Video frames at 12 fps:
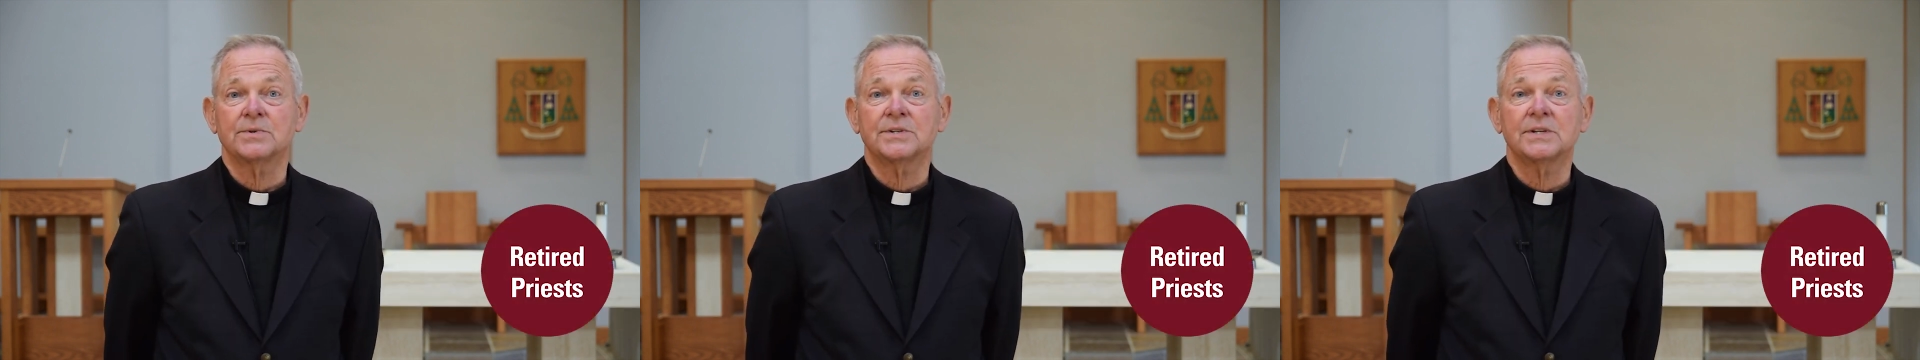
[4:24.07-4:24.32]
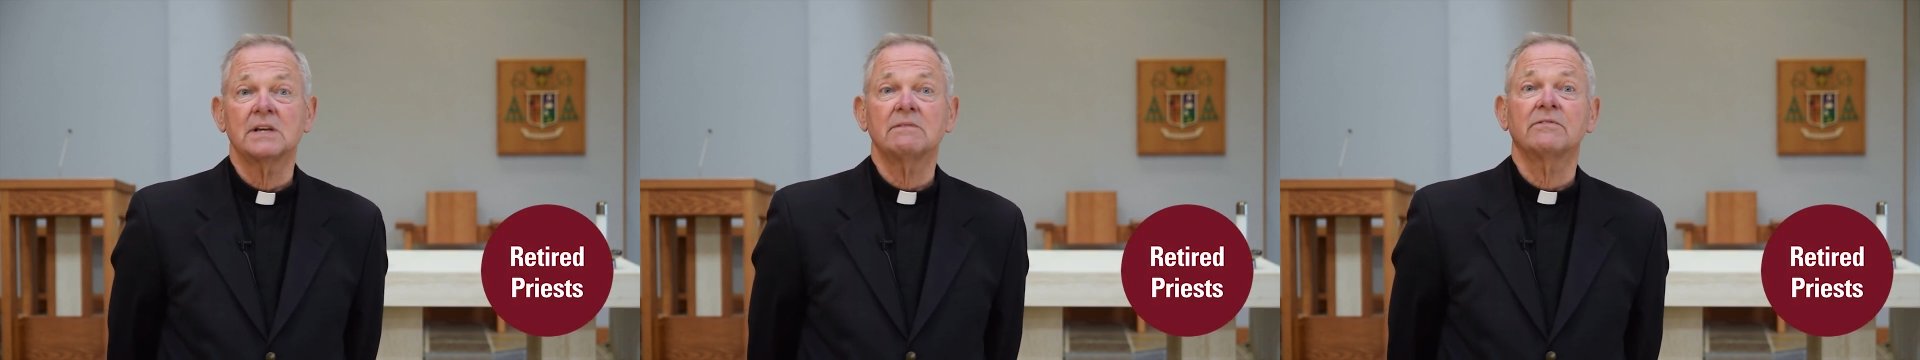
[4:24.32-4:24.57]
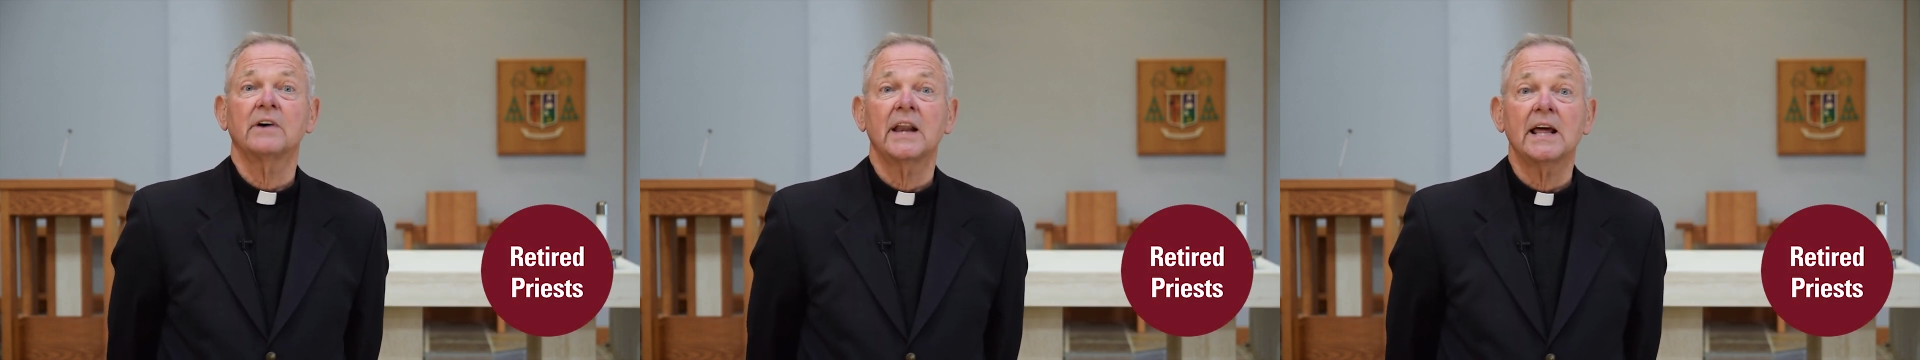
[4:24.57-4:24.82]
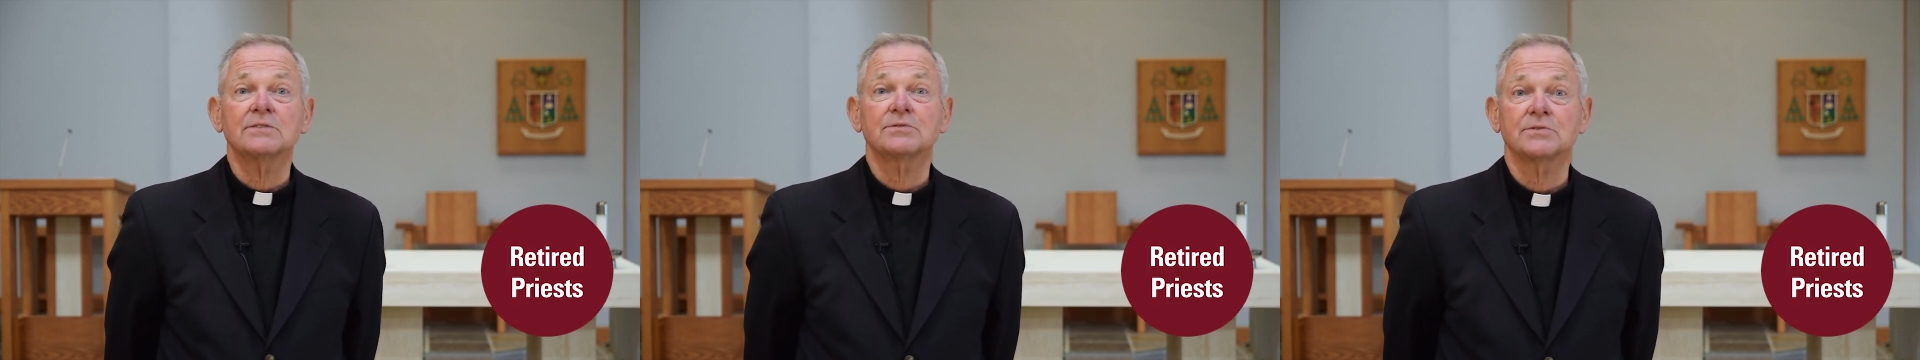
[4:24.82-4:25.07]
receive
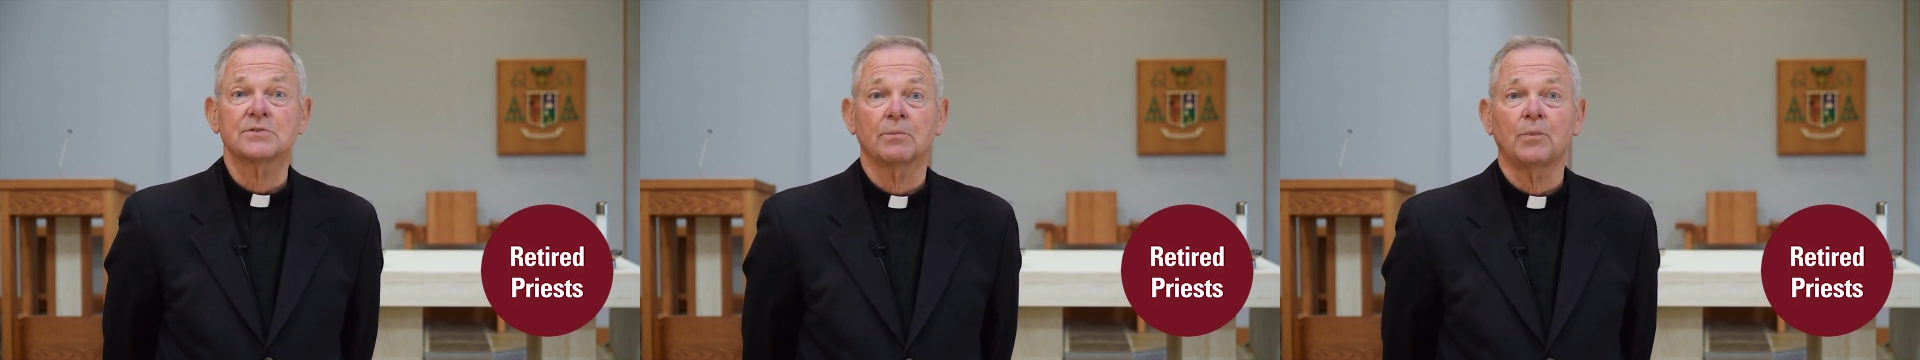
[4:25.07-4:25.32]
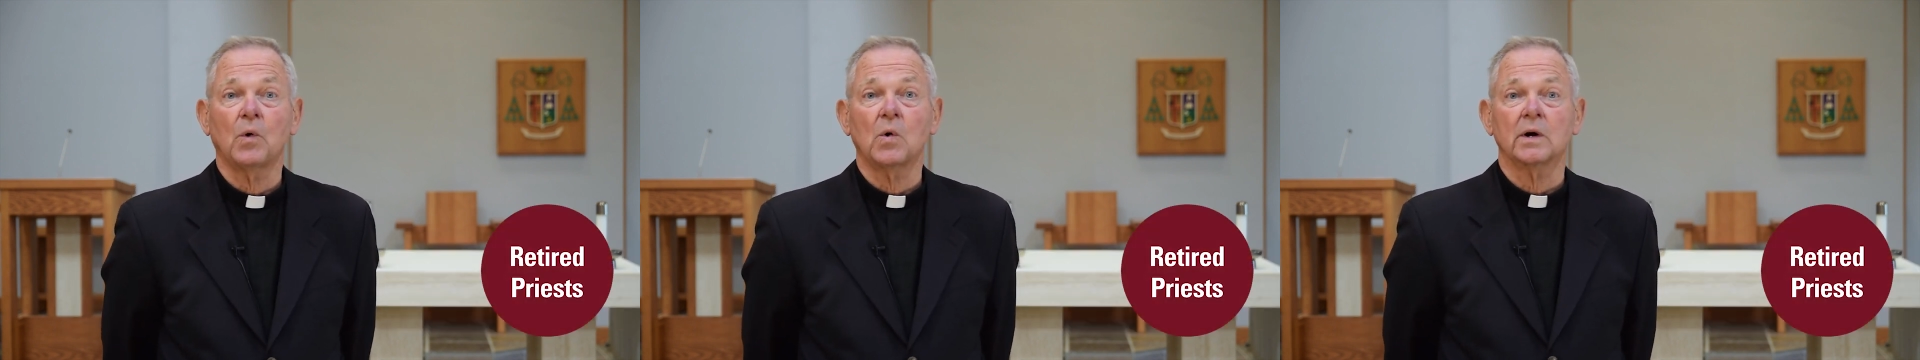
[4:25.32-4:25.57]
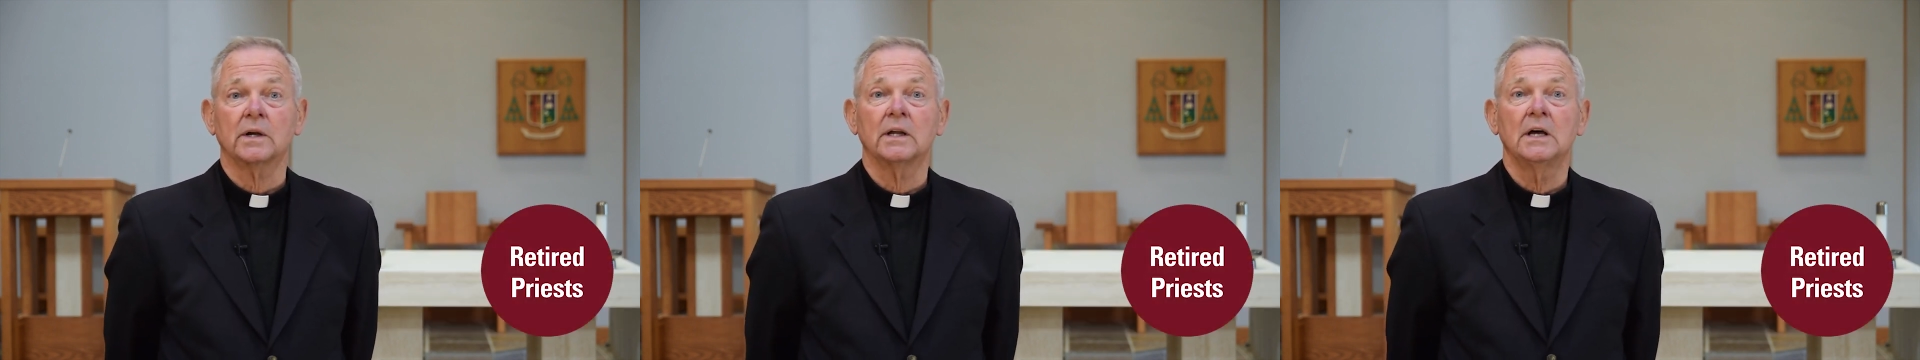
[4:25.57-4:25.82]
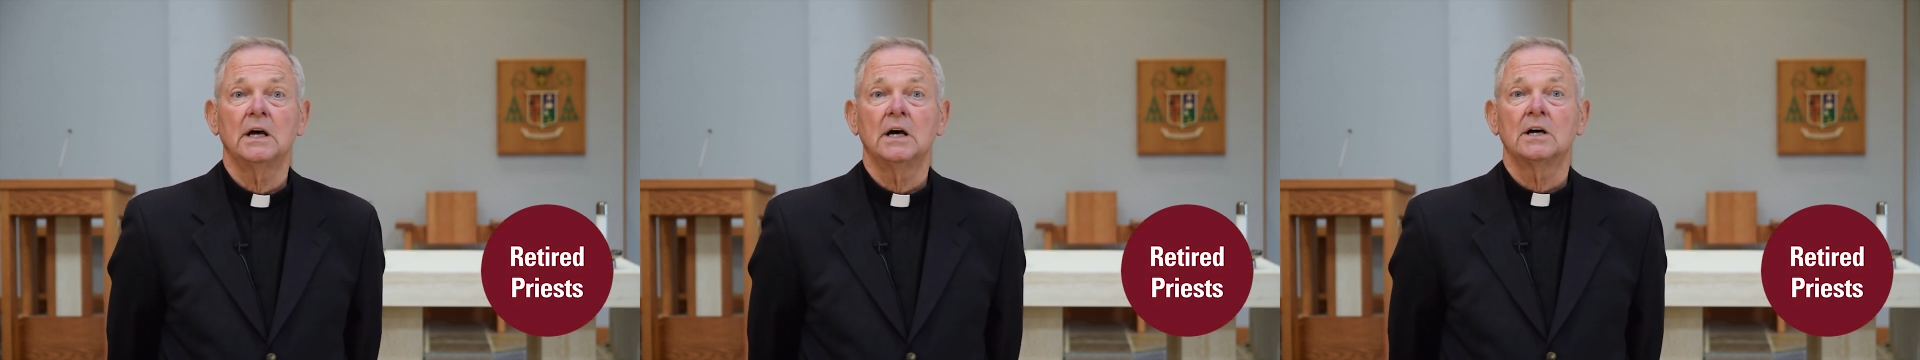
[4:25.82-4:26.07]
financial
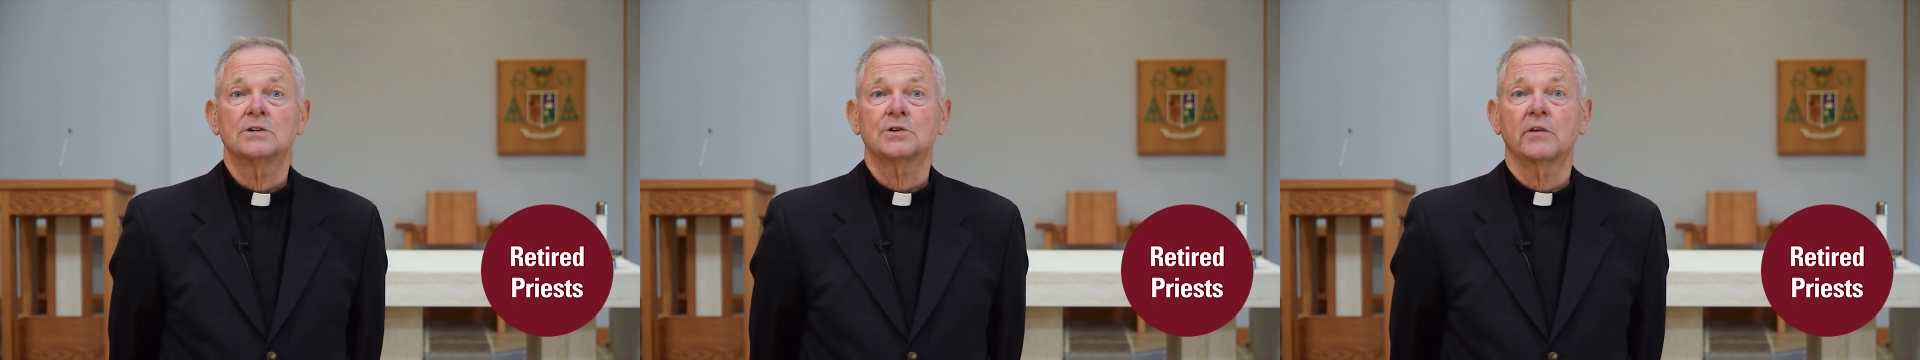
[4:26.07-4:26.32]
support